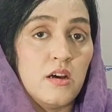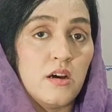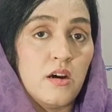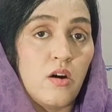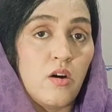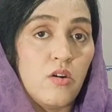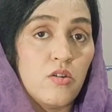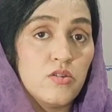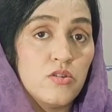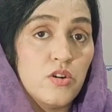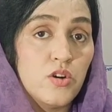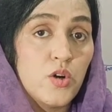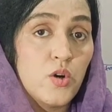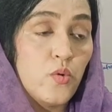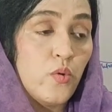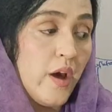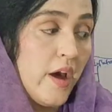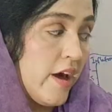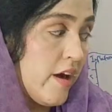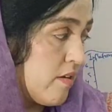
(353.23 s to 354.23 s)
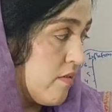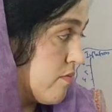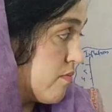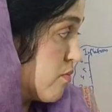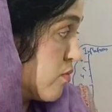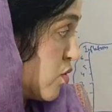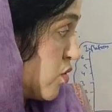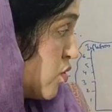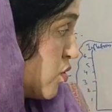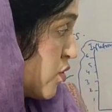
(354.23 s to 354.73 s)
order to have
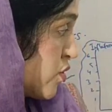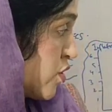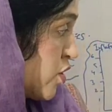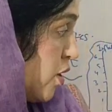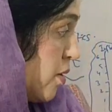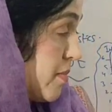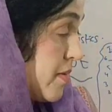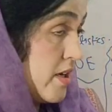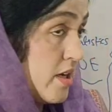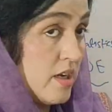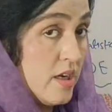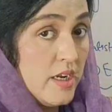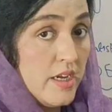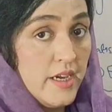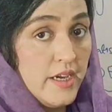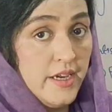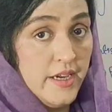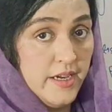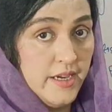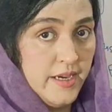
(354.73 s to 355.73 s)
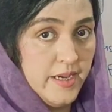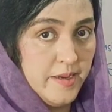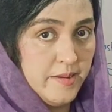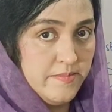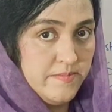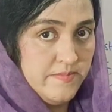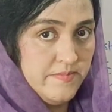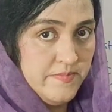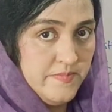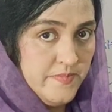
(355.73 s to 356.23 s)
more nominal
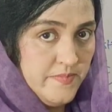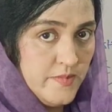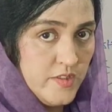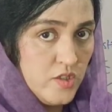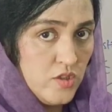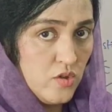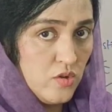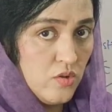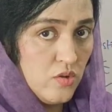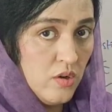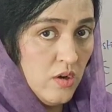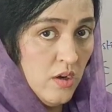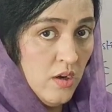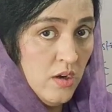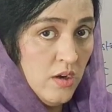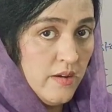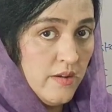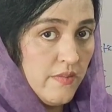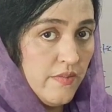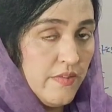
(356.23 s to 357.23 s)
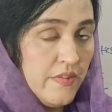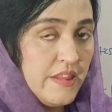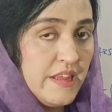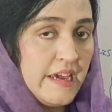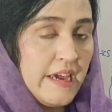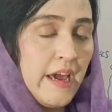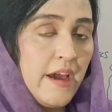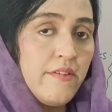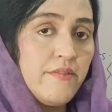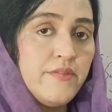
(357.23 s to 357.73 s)
income. So
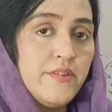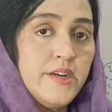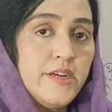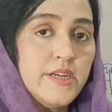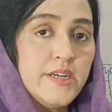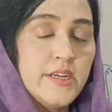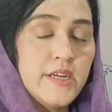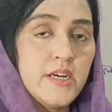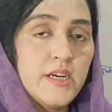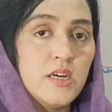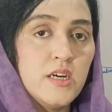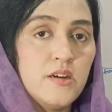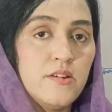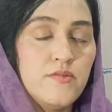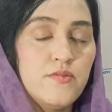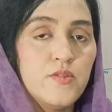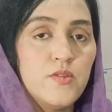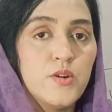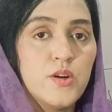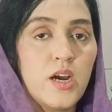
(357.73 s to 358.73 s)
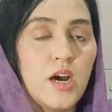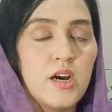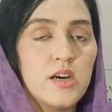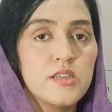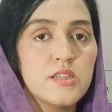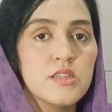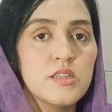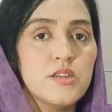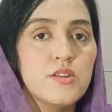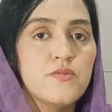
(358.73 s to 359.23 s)
they haven't
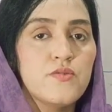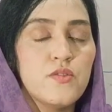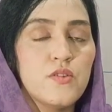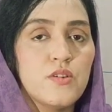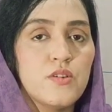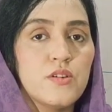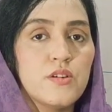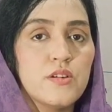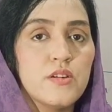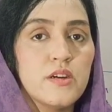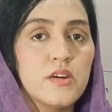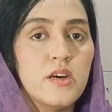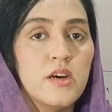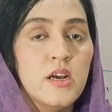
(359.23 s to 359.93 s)
forecasted for